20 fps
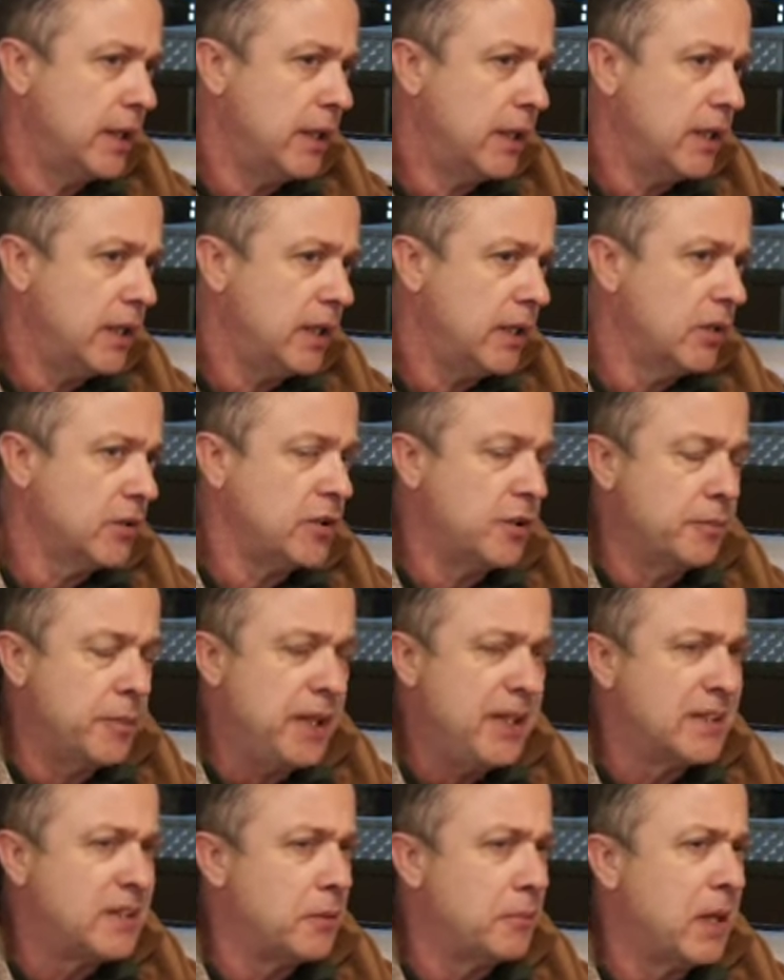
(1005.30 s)
you know, to
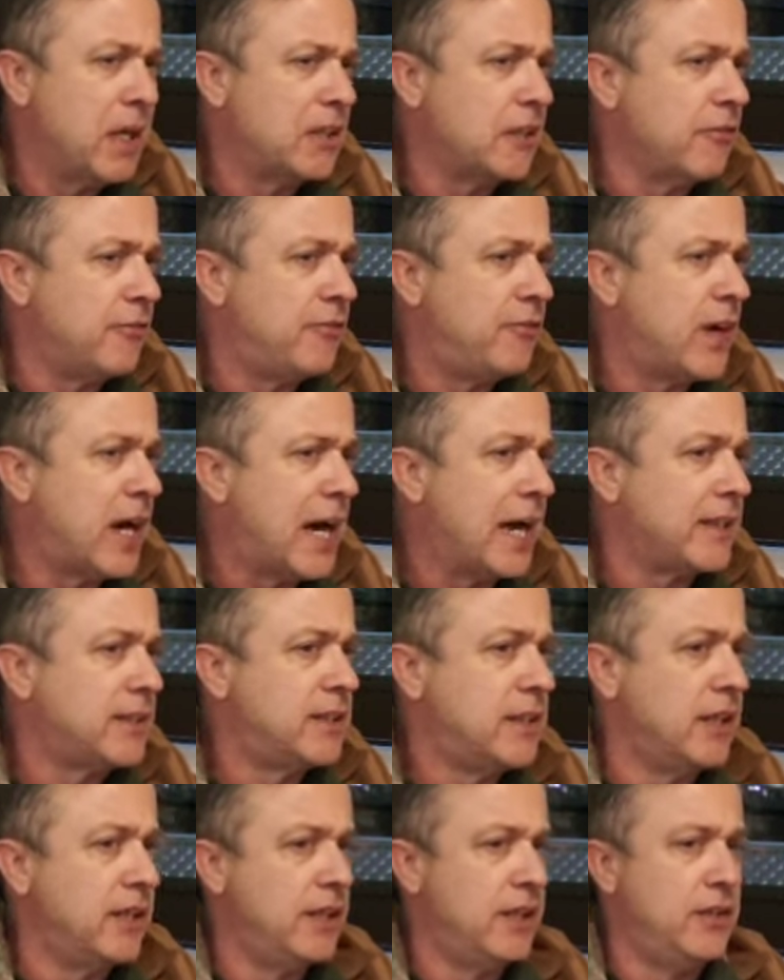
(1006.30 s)
me, it's about the
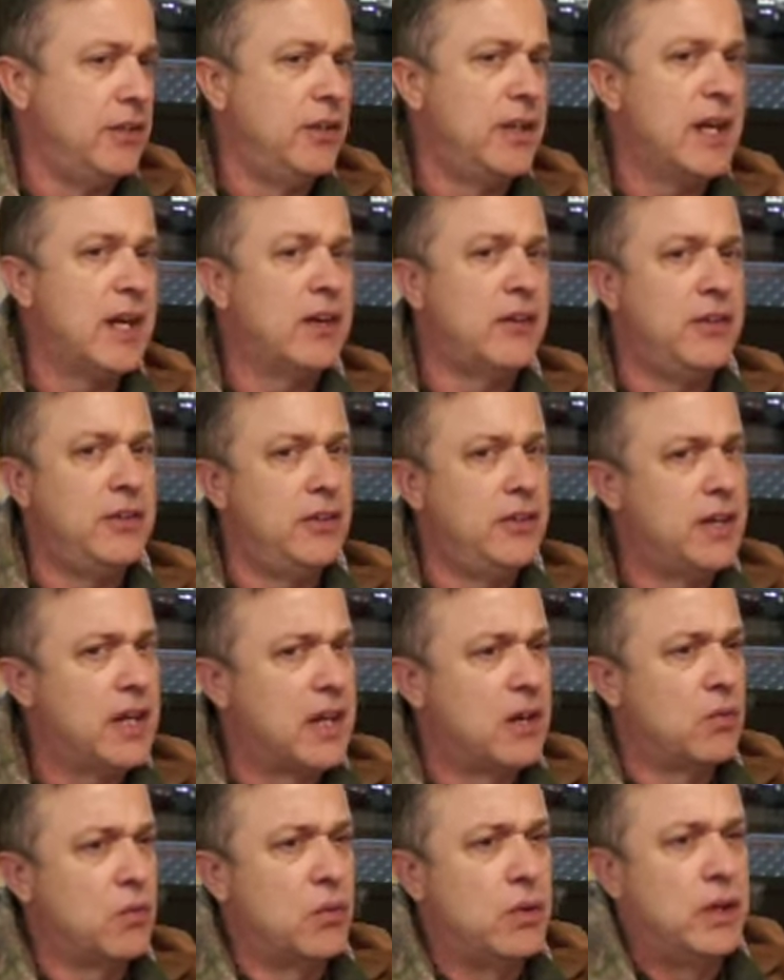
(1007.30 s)
facts. You
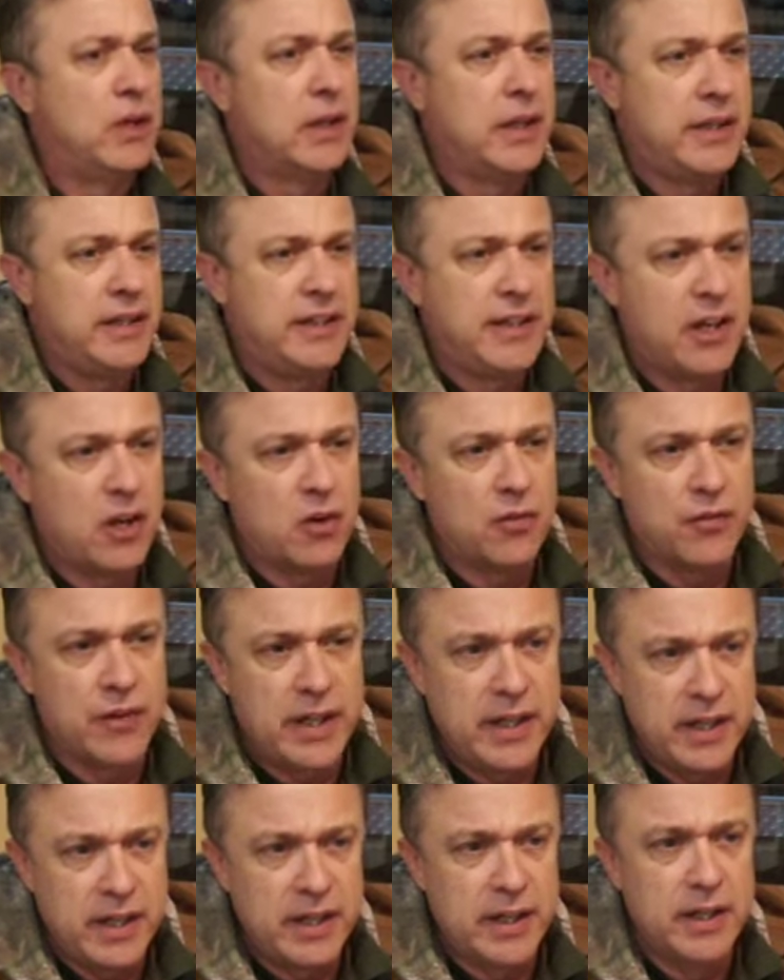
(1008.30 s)
gotta really
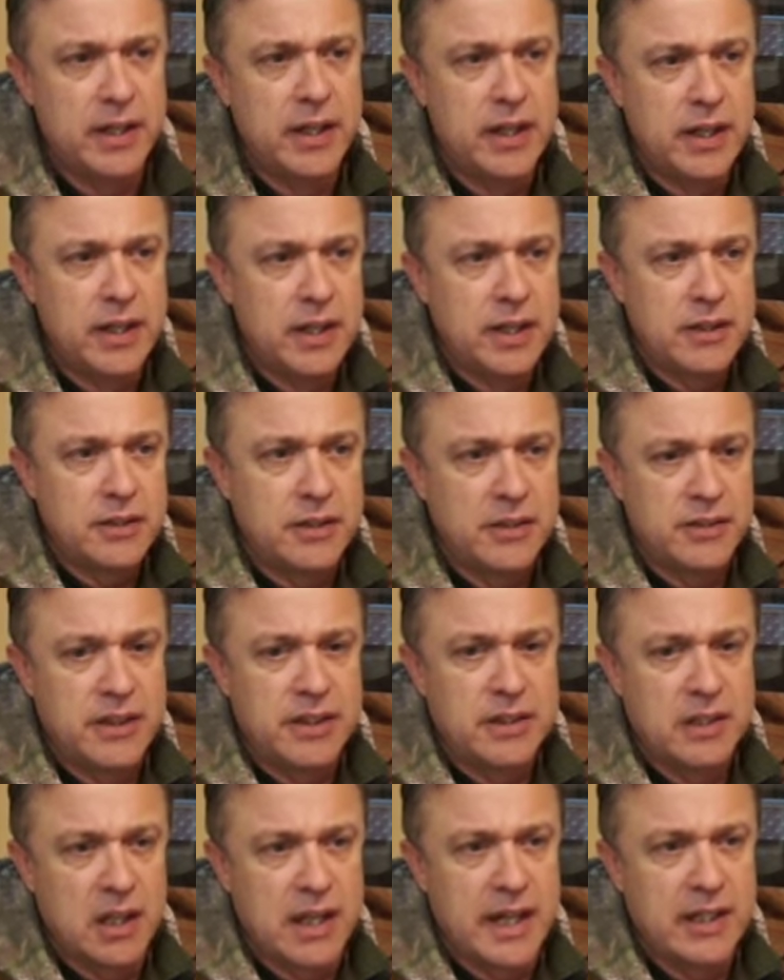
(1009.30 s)
delve in to
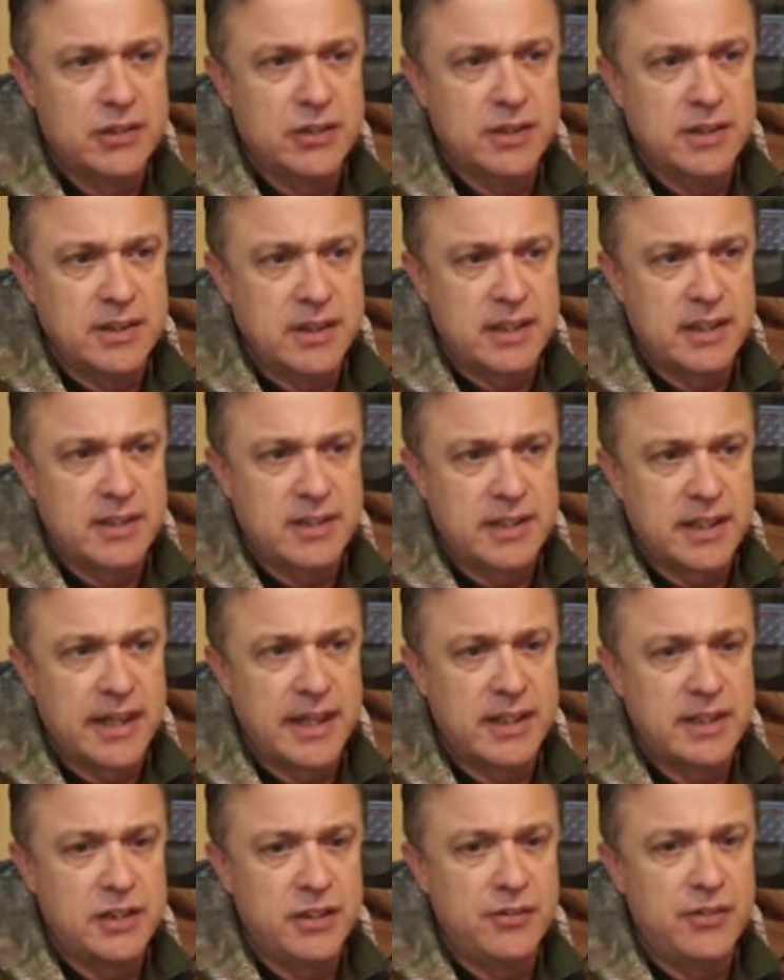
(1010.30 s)
these legends and these
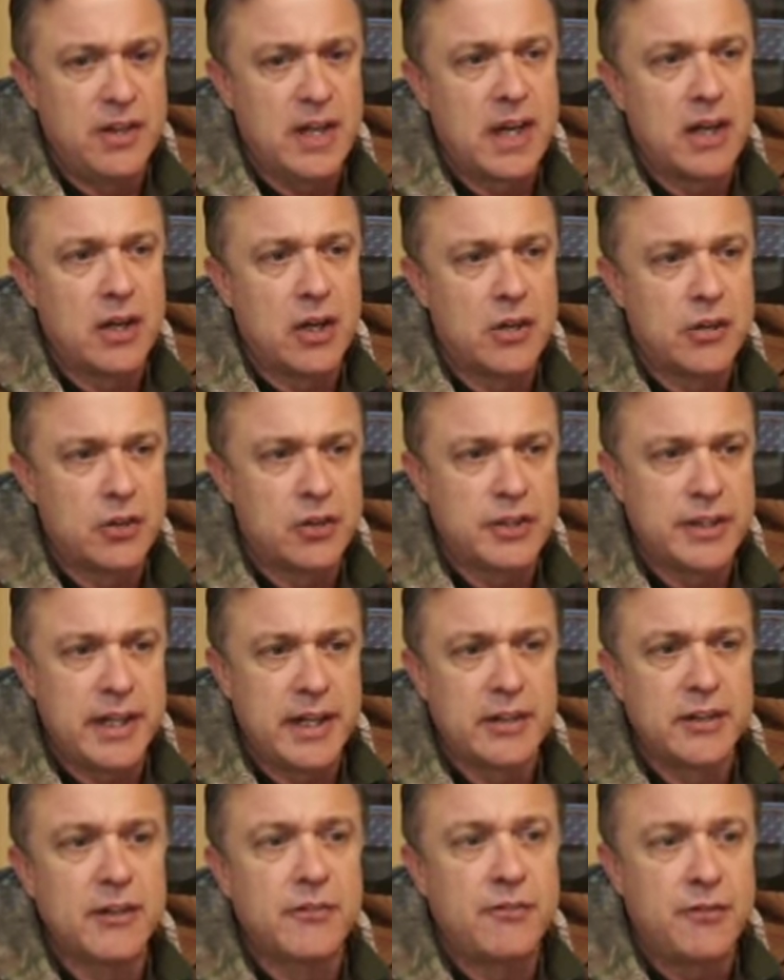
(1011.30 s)
things, and you gotta
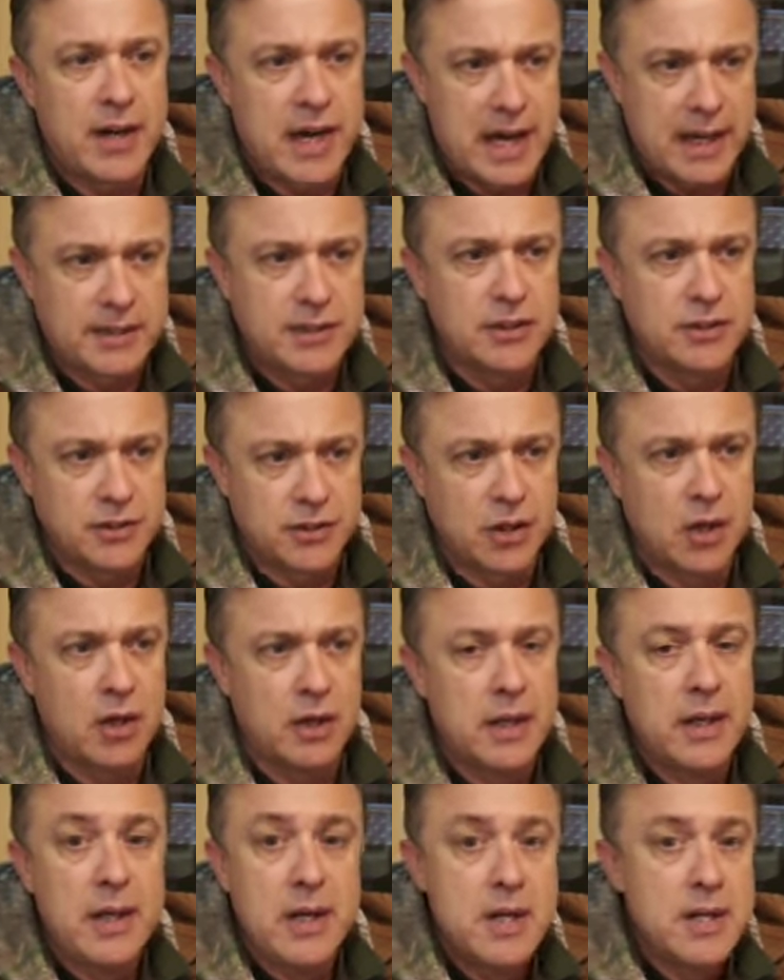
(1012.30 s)
understand the facts. So
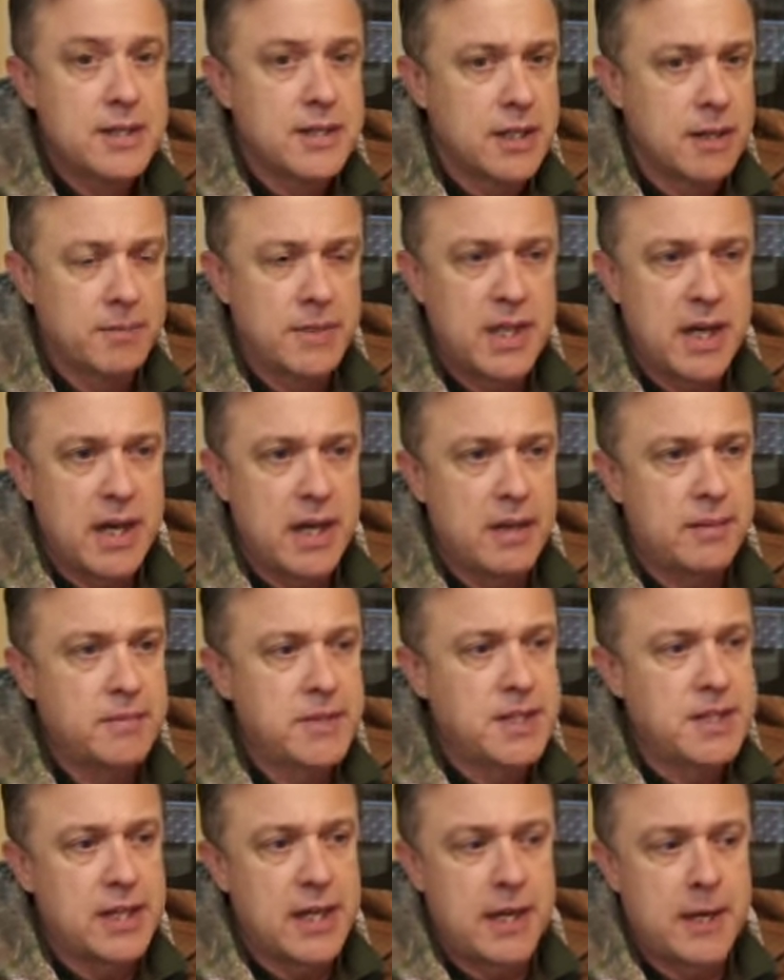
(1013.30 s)

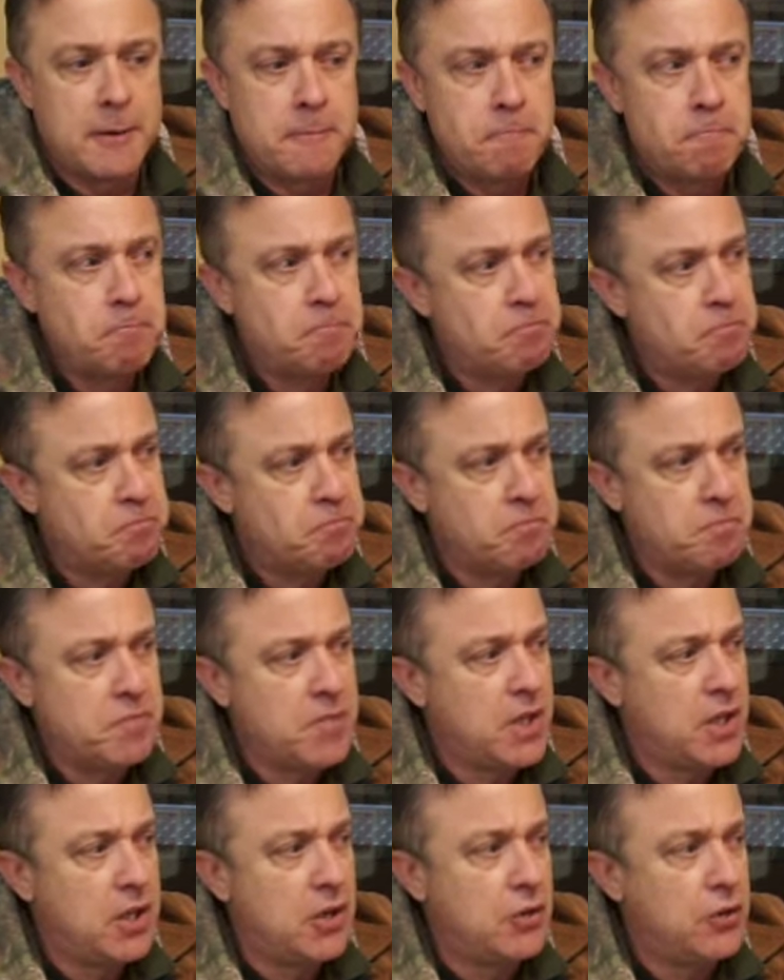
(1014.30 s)
sometimes,
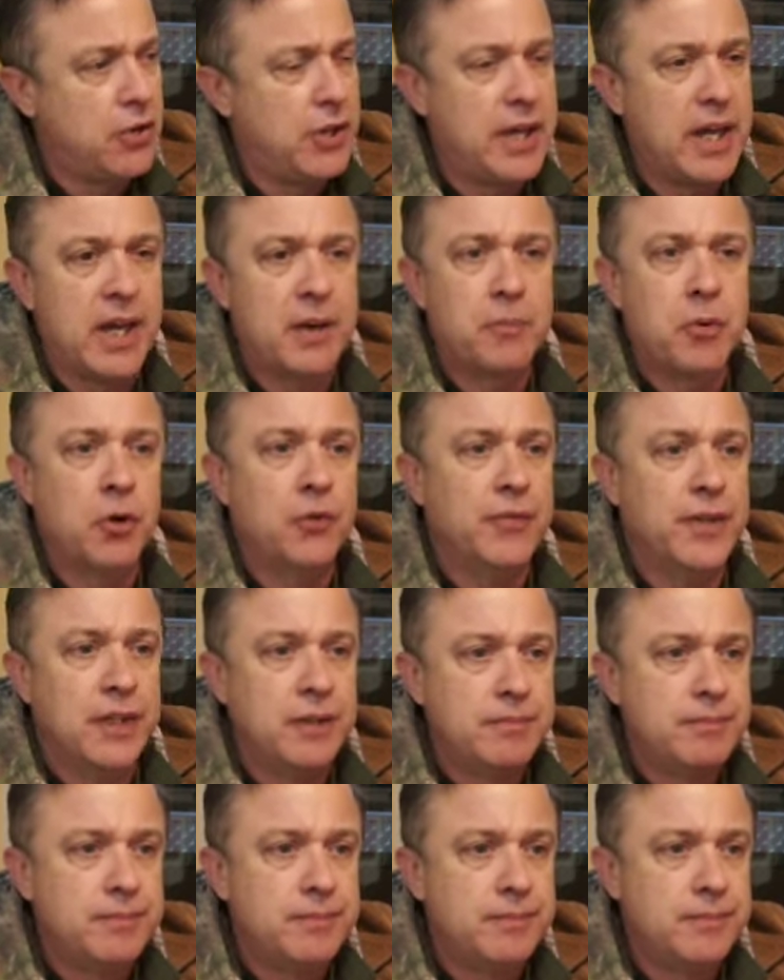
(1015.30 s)
you can't prove it.
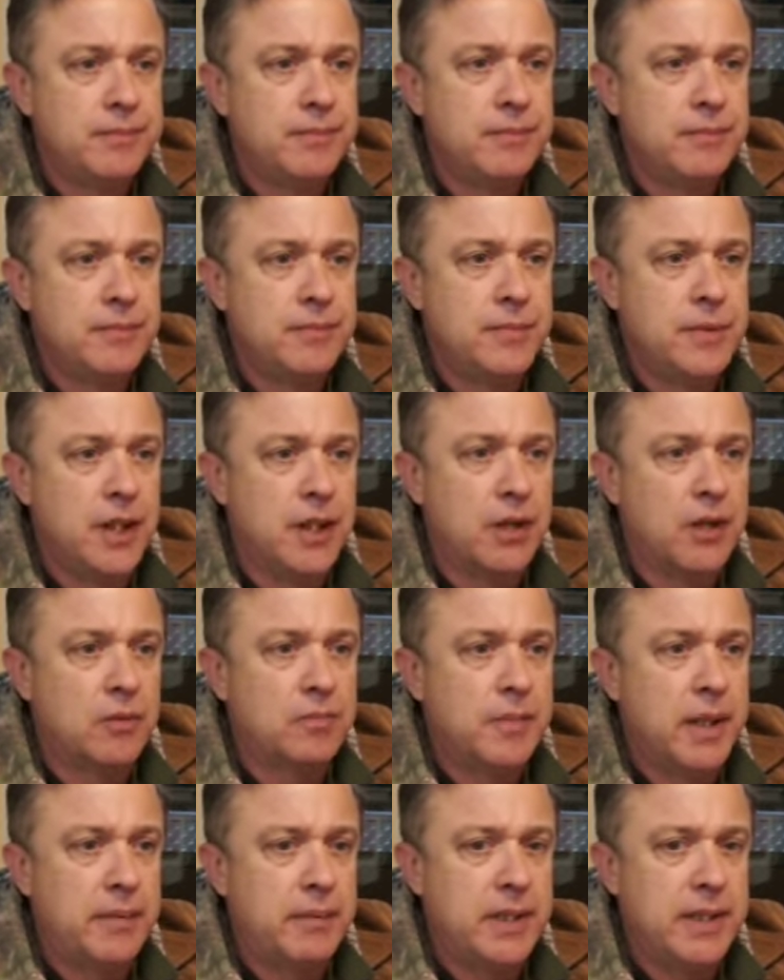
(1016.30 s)
You know,
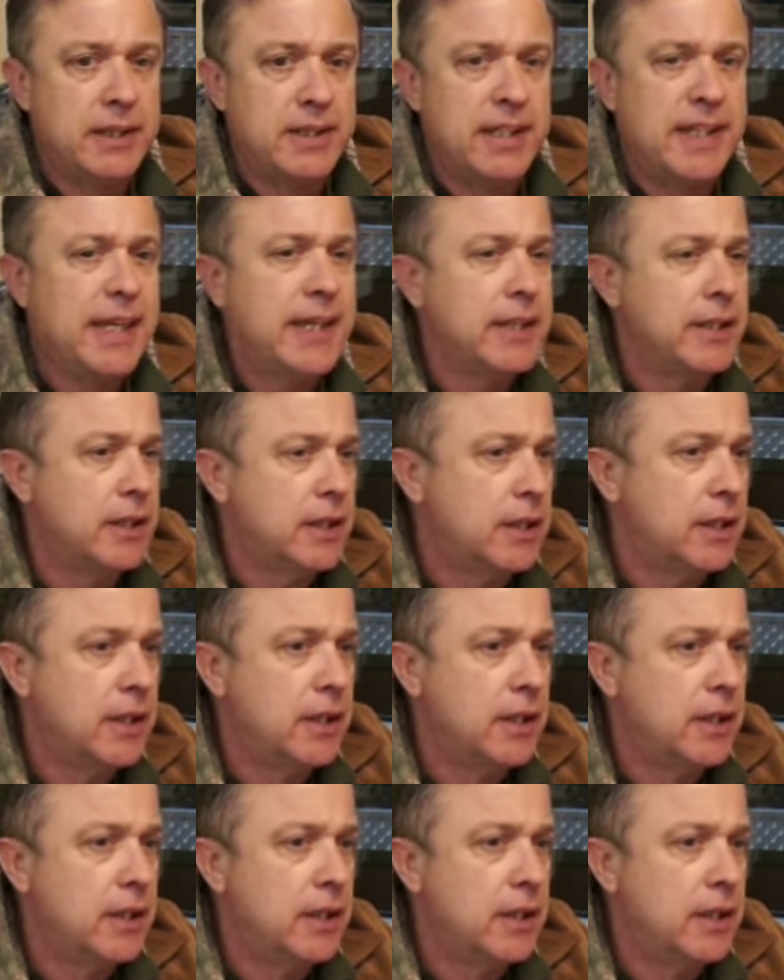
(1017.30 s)
maybe it's hidden,